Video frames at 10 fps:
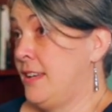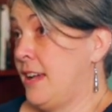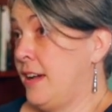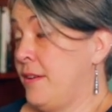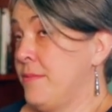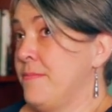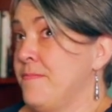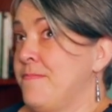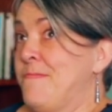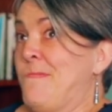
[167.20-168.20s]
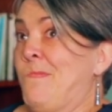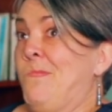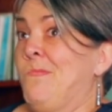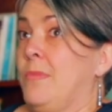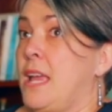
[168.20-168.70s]

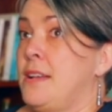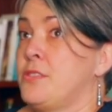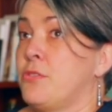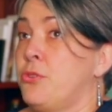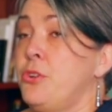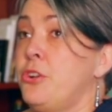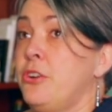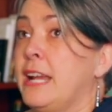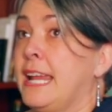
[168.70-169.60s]
um, as a recruiter